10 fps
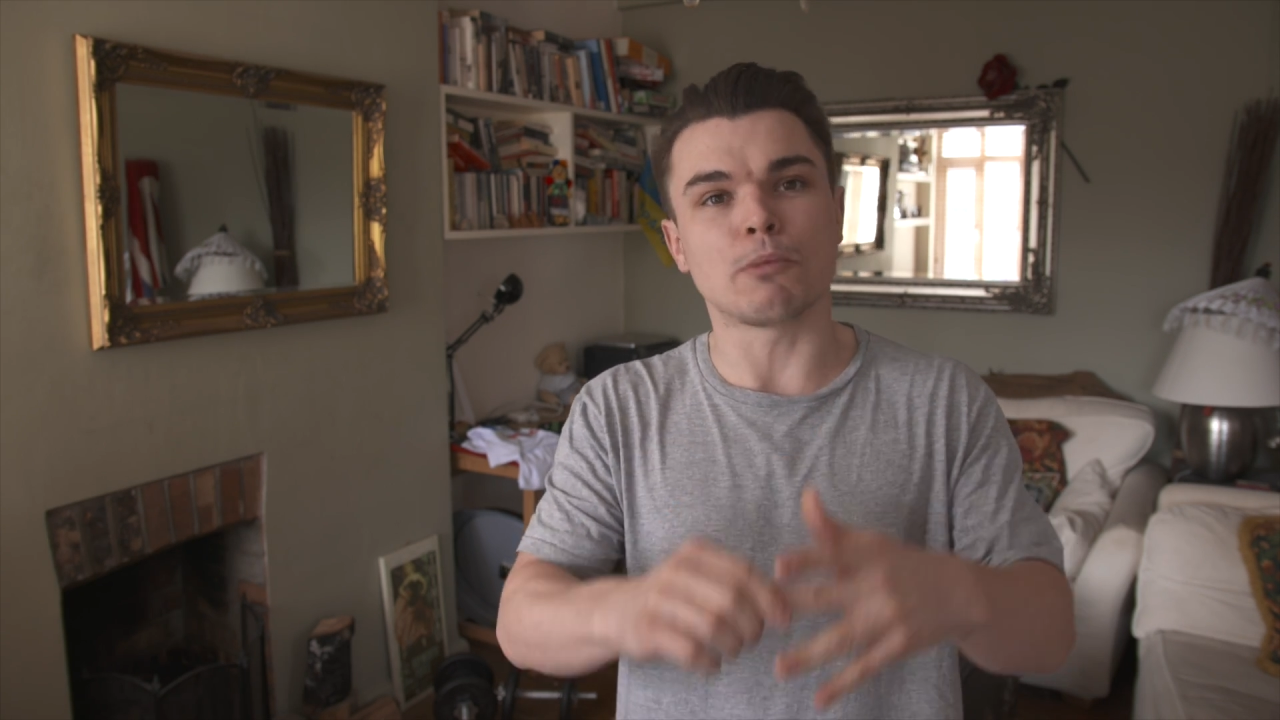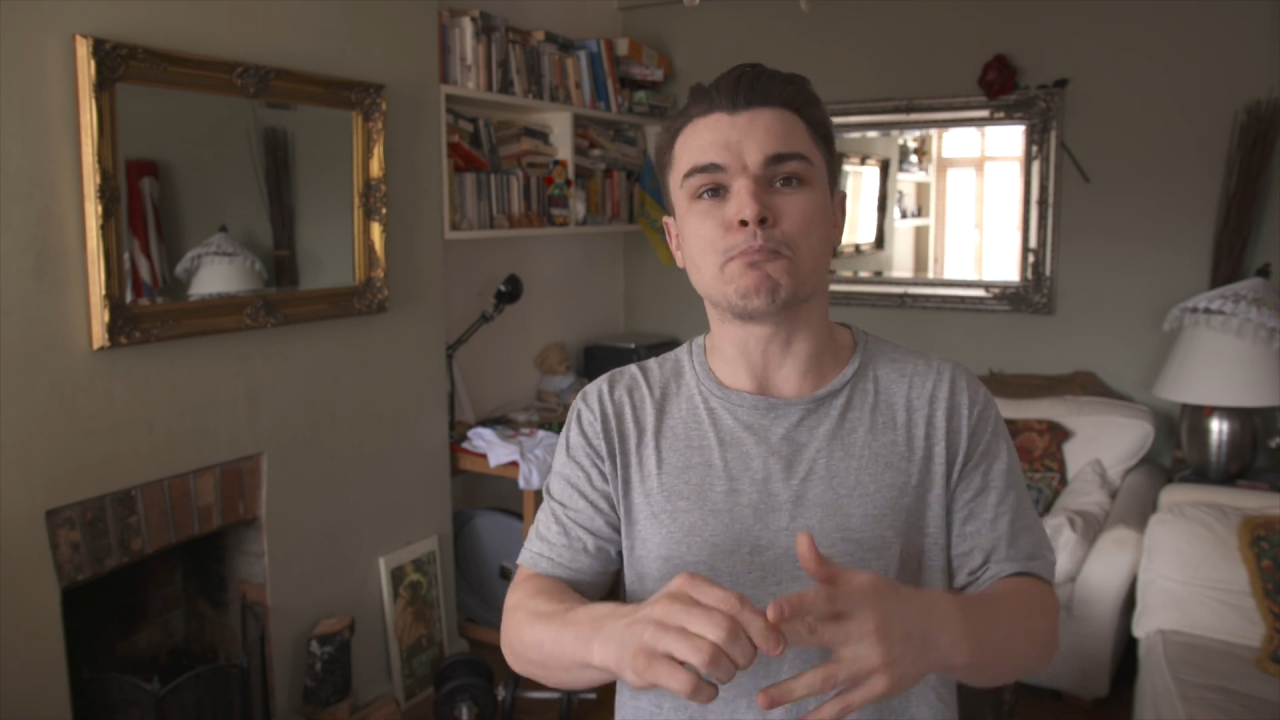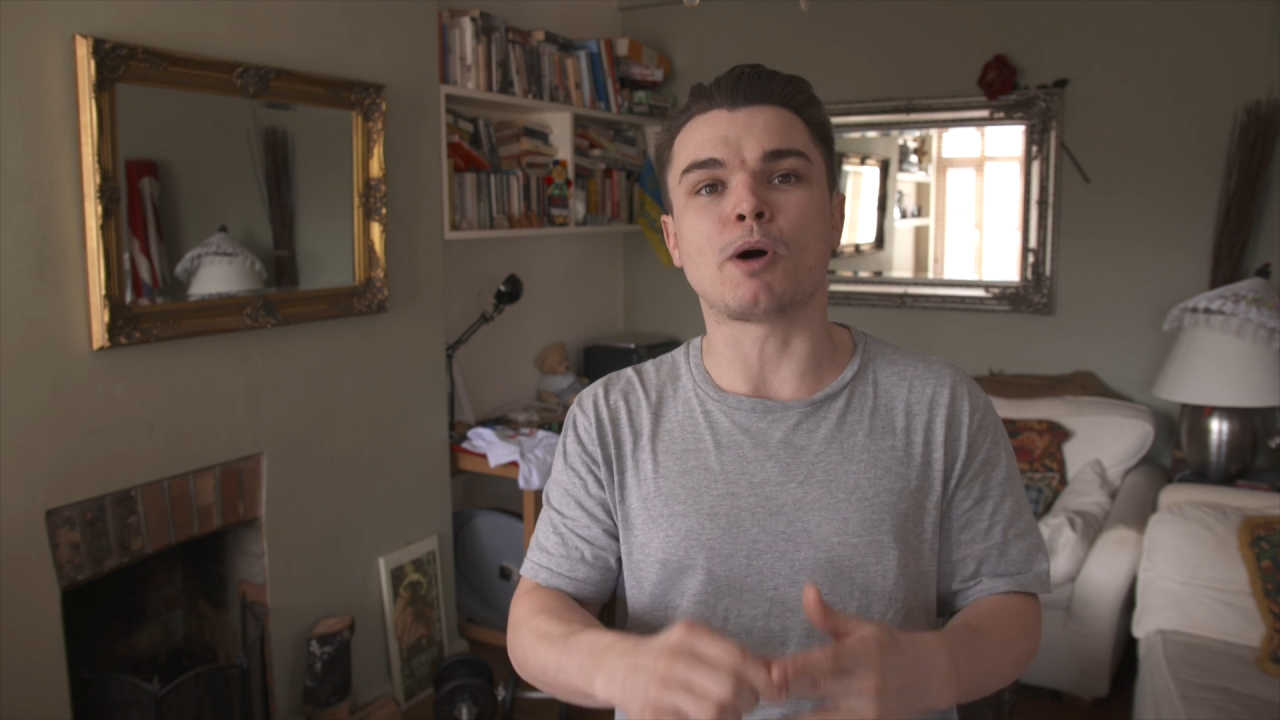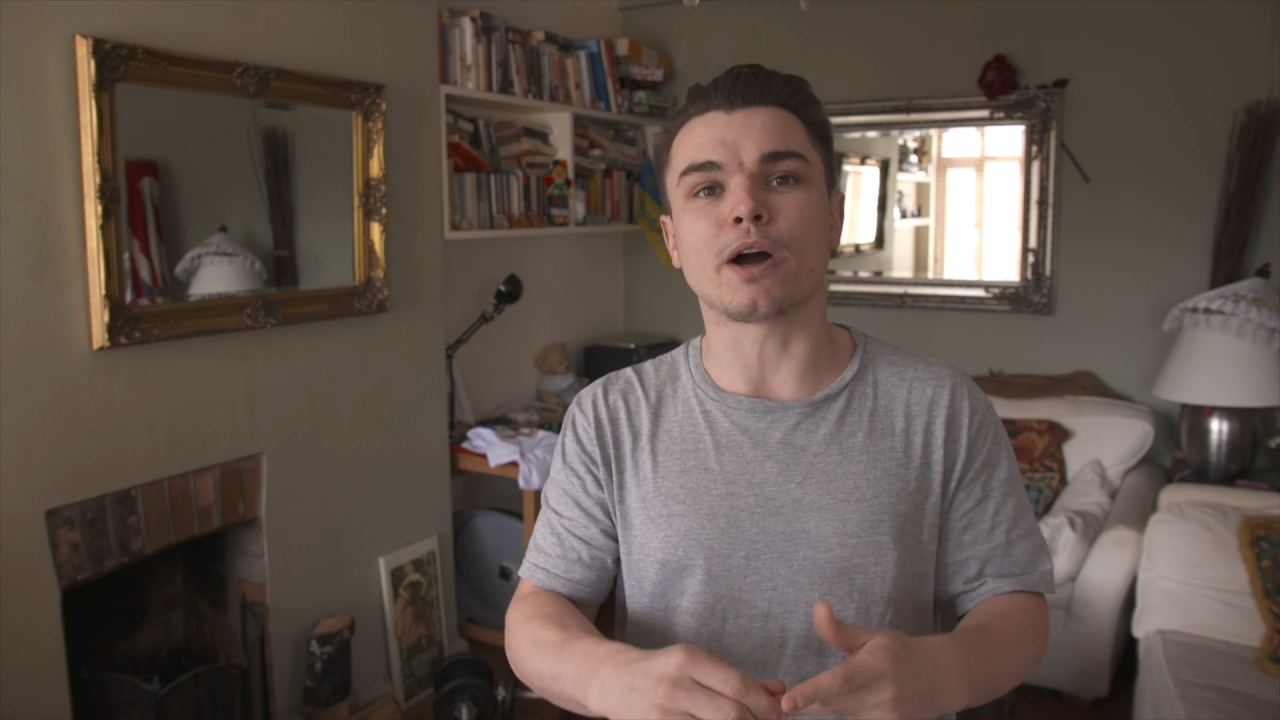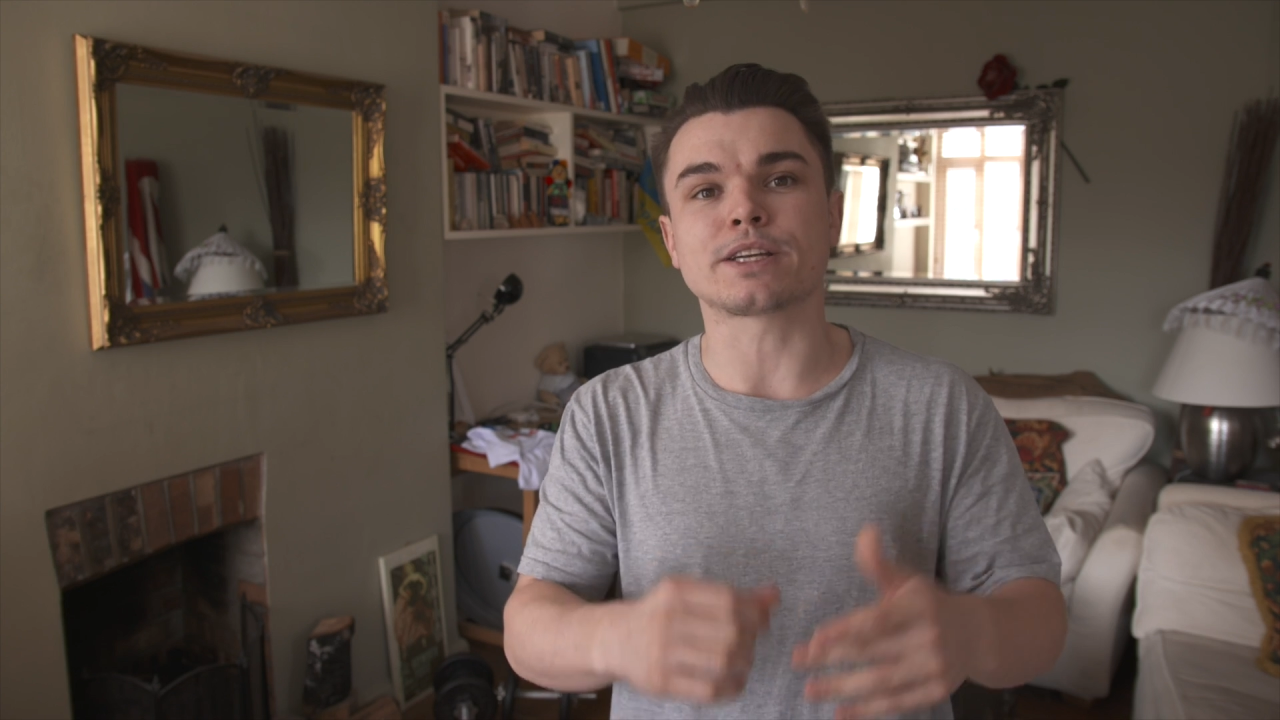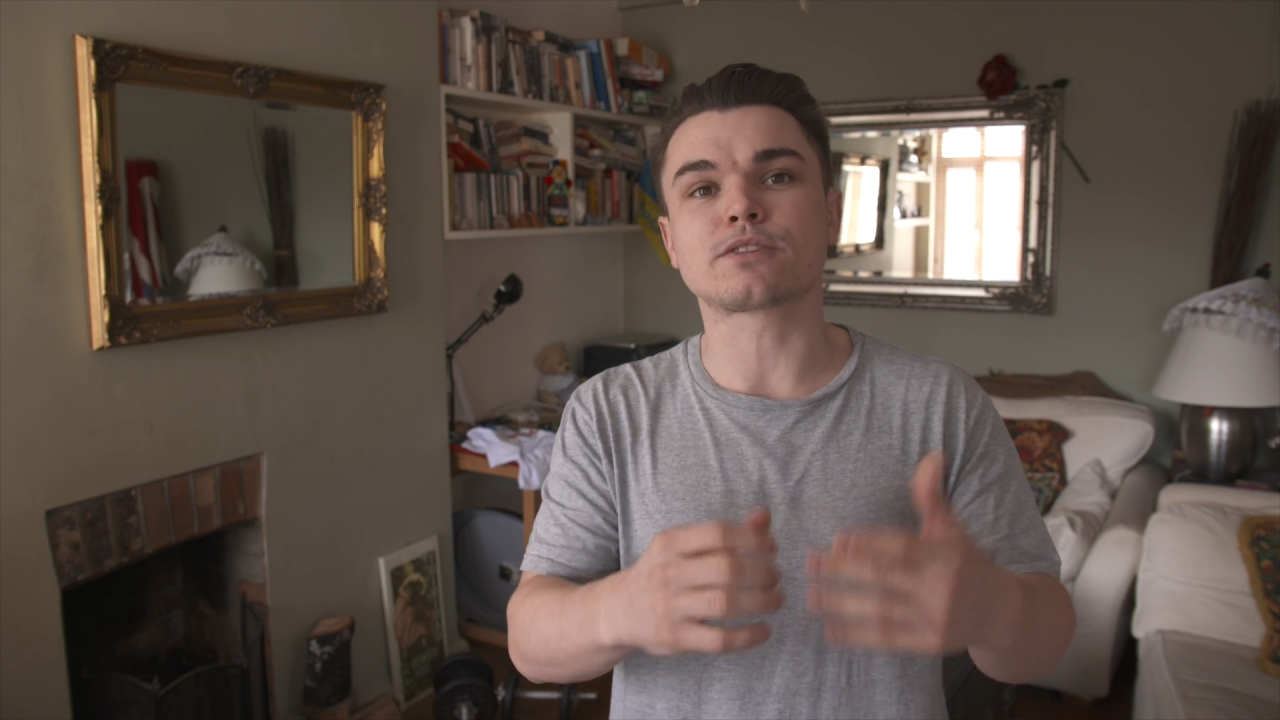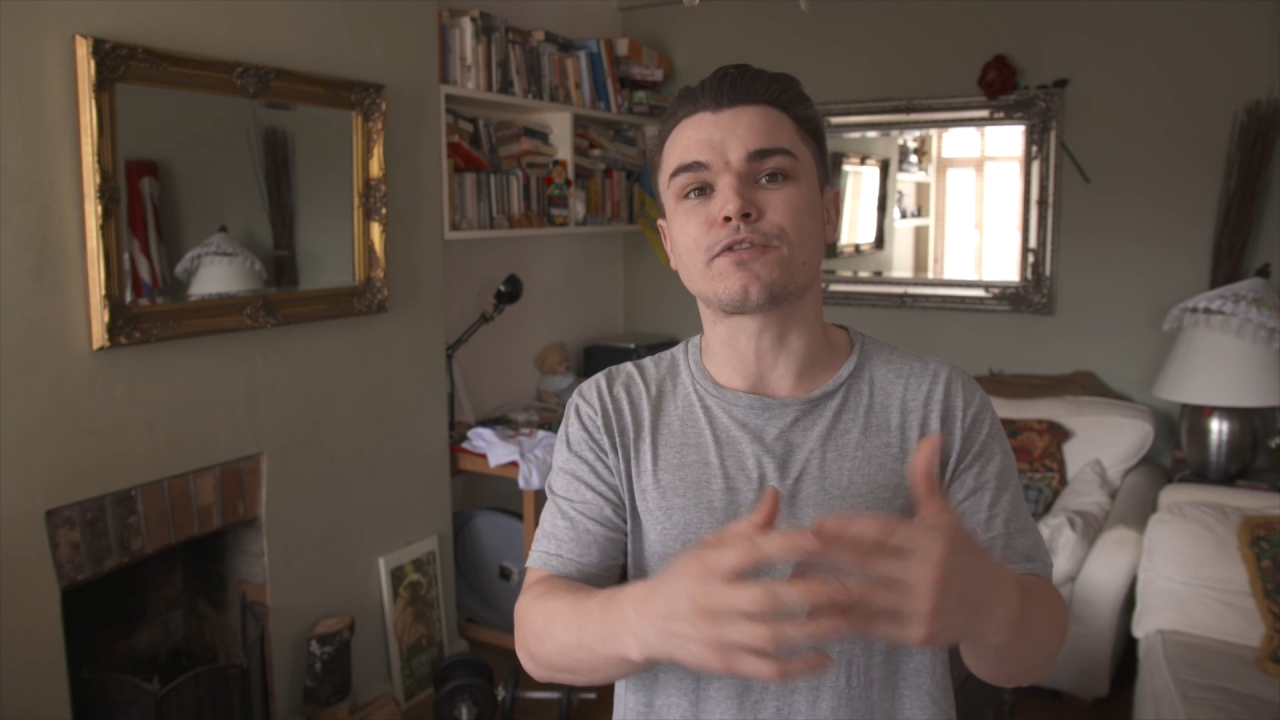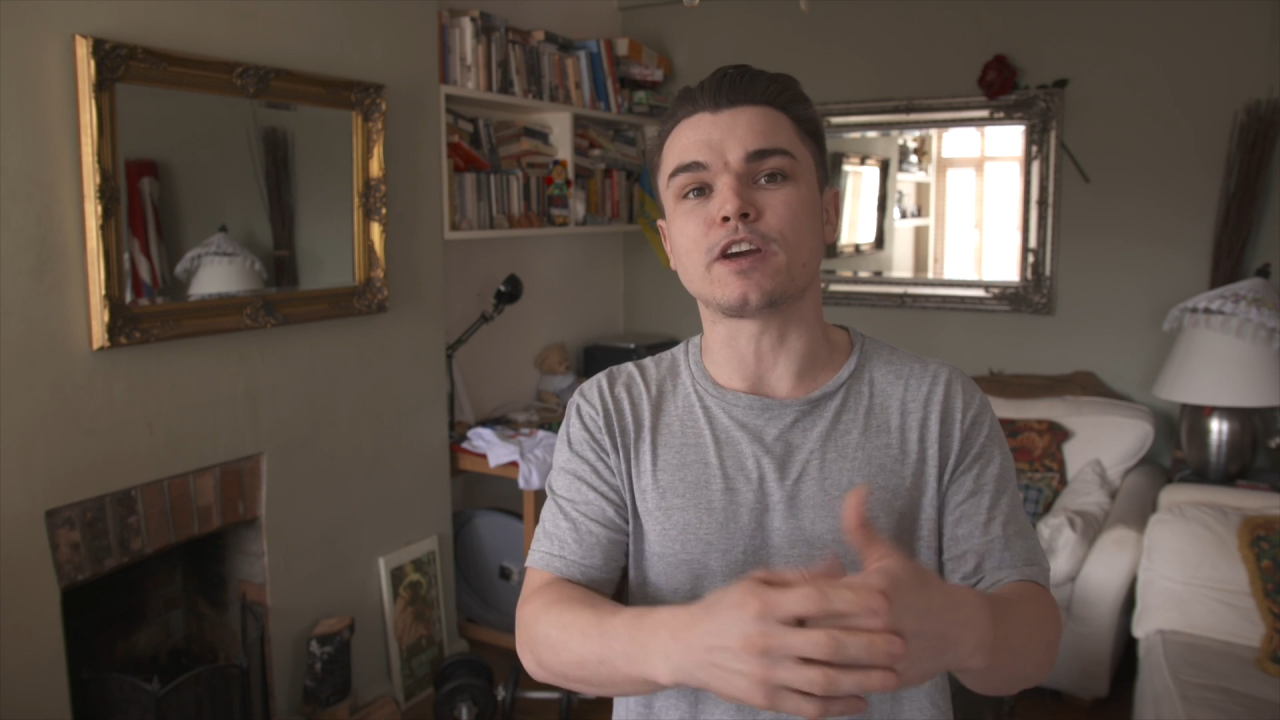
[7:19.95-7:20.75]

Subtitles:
unbiased